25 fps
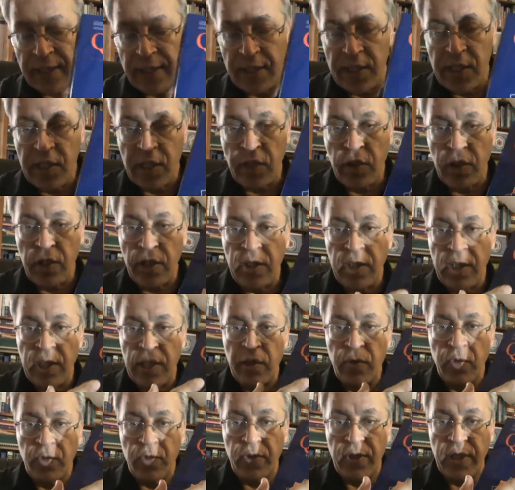this, the
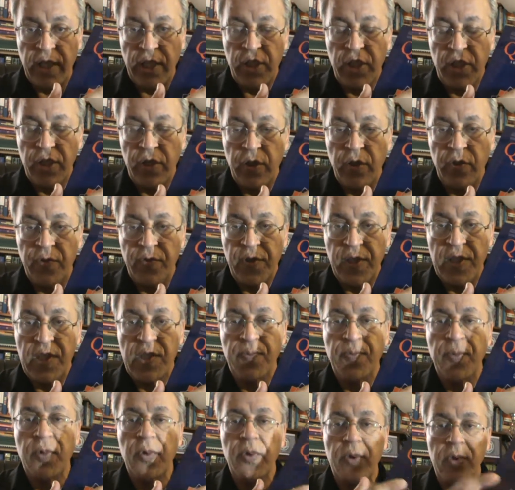introduction of this
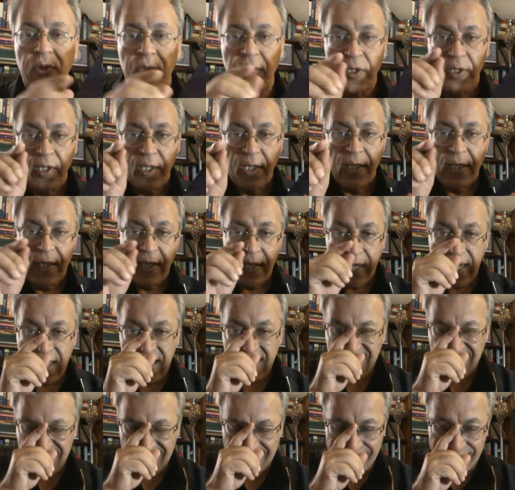book
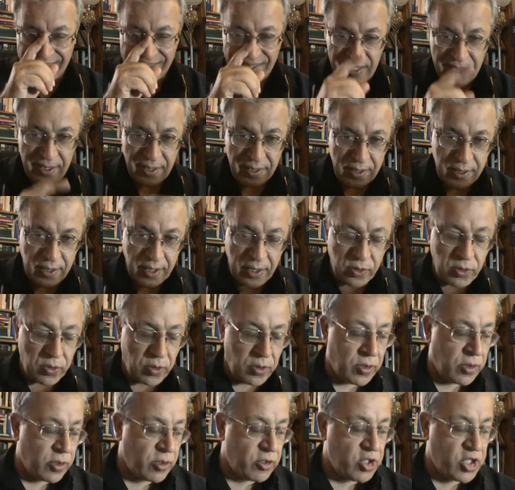at
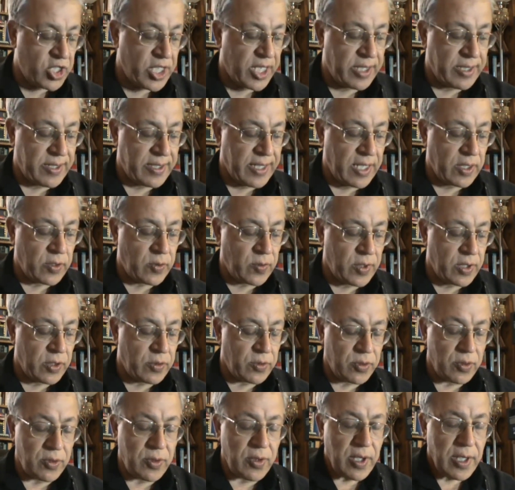19.org, check that one
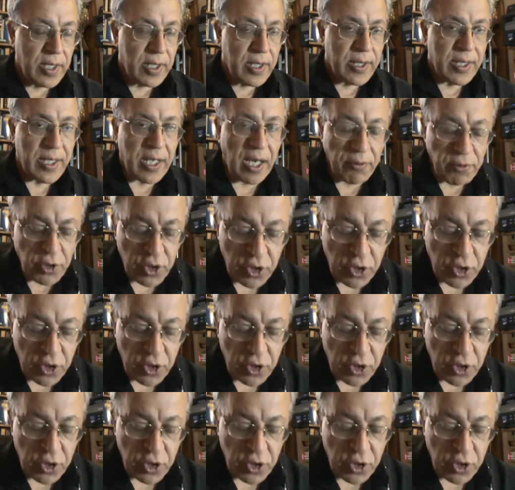too. Now,